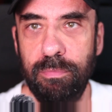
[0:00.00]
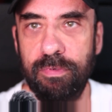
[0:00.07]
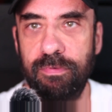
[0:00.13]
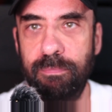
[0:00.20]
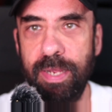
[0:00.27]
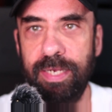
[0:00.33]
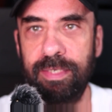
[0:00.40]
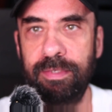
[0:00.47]

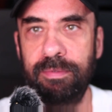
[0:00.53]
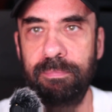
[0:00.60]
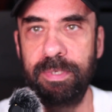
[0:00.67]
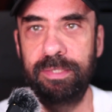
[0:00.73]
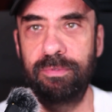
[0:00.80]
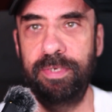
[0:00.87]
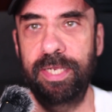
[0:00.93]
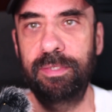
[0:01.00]
move back a little
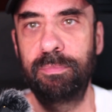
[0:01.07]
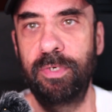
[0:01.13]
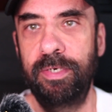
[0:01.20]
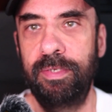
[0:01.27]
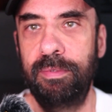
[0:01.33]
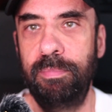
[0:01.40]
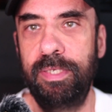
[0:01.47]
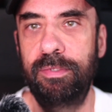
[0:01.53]
bit to get a
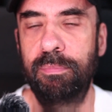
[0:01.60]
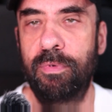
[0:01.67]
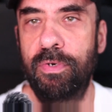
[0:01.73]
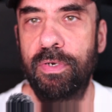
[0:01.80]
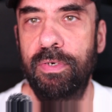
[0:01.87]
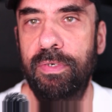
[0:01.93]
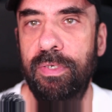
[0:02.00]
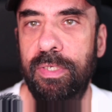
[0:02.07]
little bit
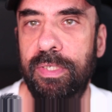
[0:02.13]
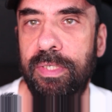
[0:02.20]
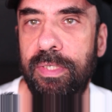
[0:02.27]
more